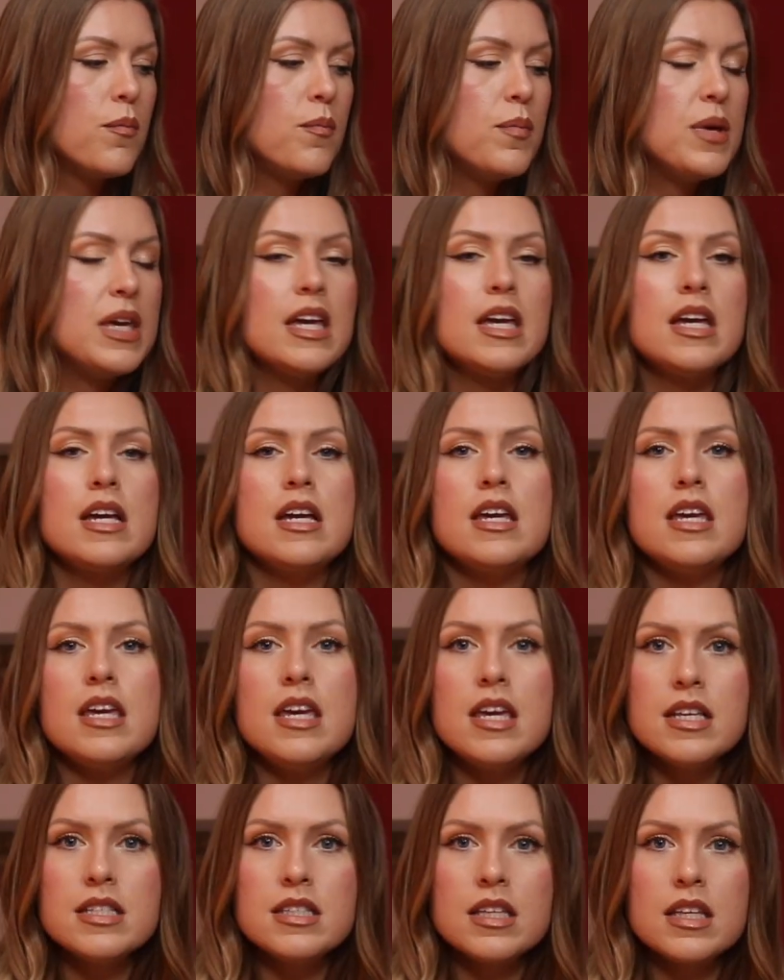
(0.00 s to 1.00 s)
being
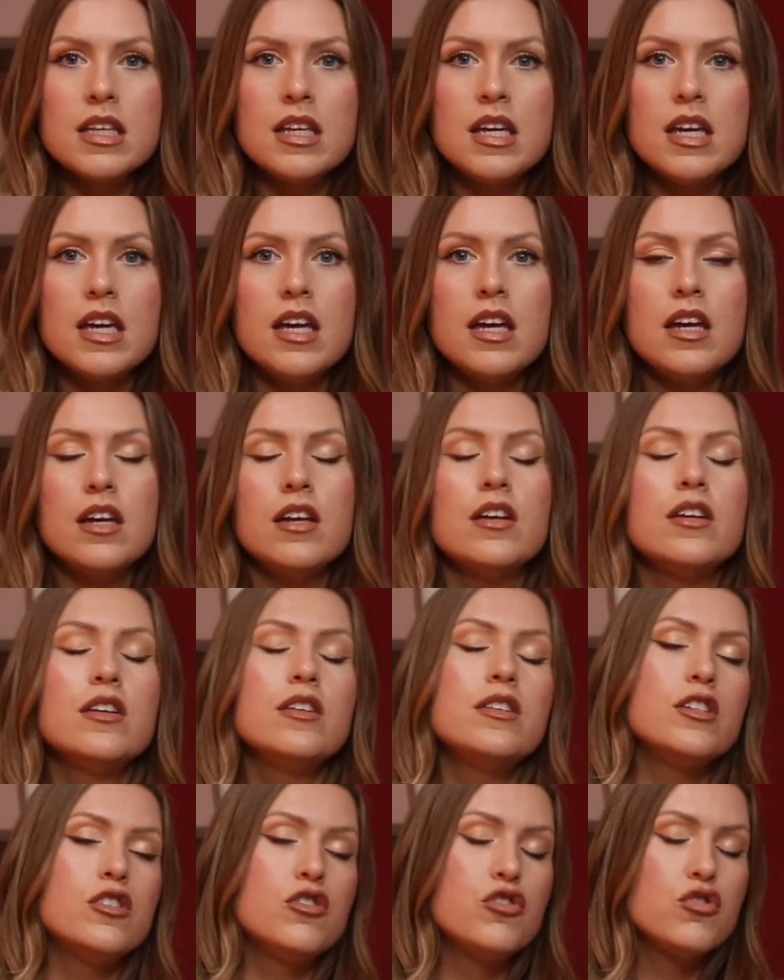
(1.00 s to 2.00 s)
easily
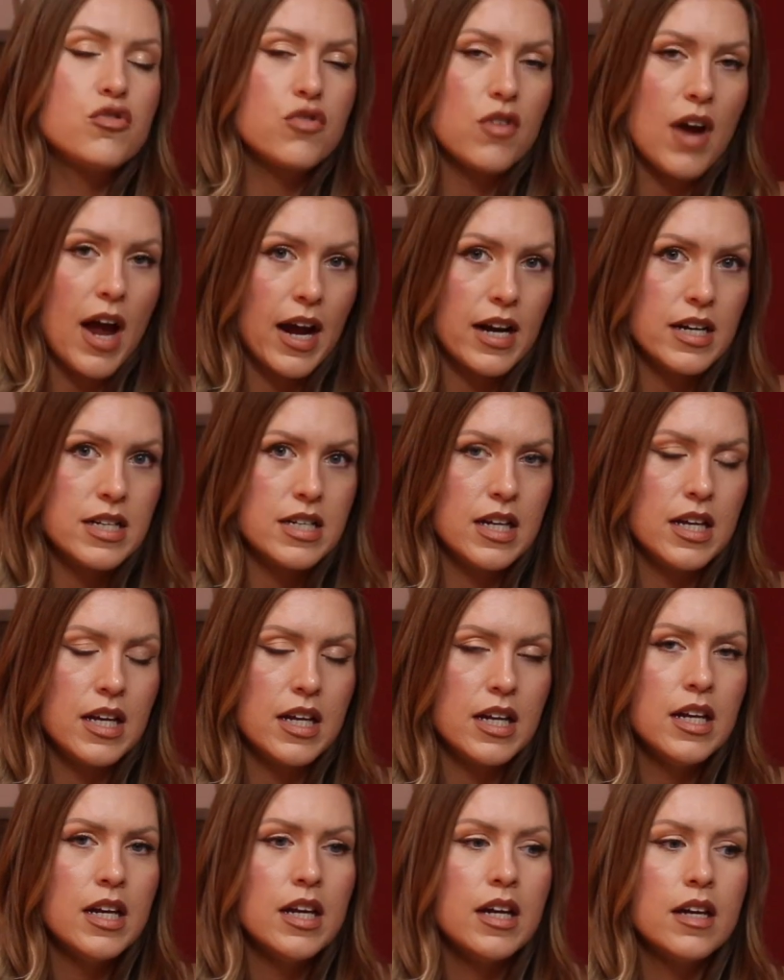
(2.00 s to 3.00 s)

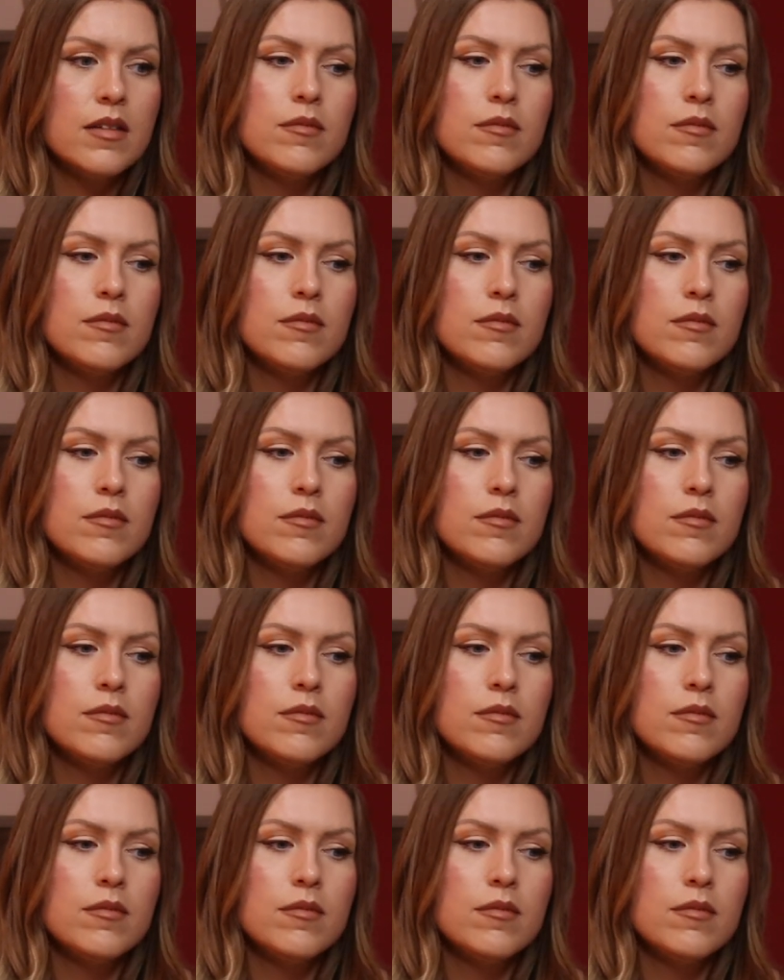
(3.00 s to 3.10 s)
distracted.